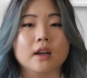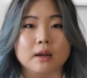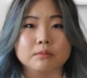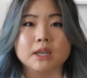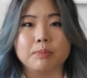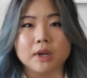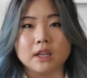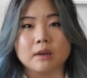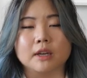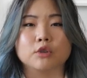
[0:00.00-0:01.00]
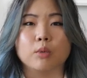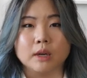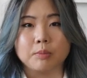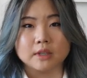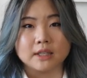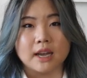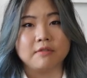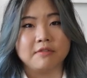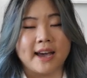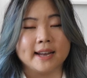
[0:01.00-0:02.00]
Um, typically about
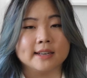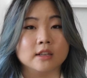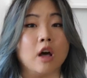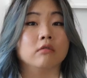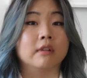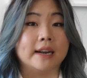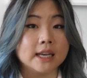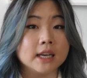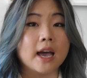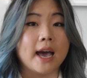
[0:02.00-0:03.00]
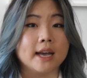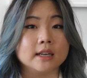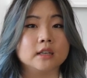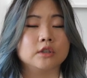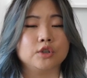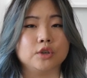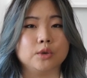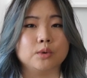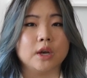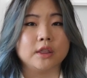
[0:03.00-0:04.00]
20% VAT is already added
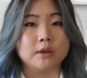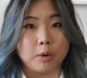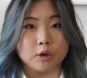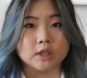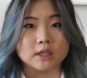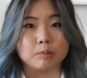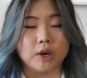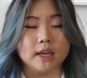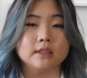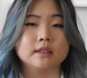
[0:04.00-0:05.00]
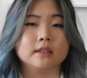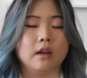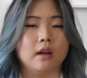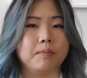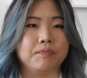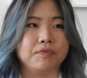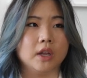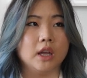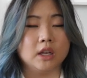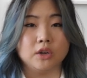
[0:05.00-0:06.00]
to the purchase price um,
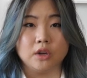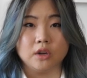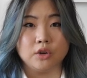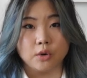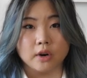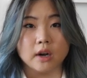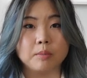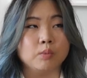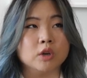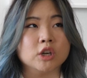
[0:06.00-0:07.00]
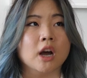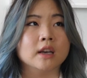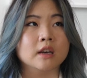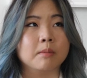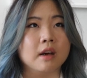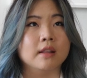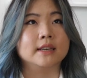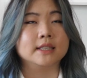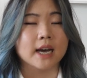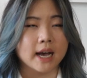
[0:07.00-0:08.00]
in Europe. When we're talking about
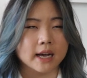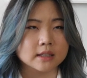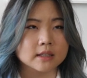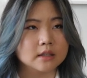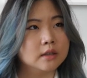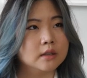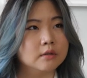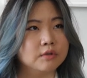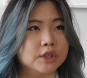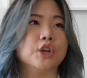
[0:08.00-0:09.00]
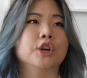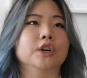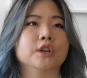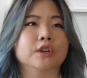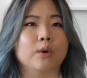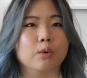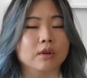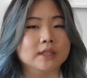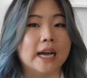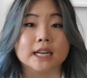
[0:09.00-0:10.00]
like tax return
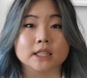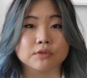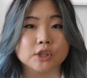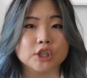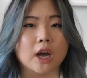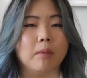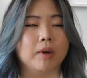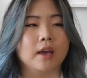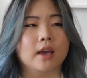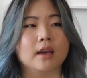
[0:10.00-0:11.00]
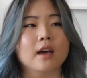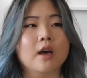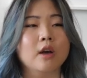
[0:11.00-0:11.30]
or tax-free shopping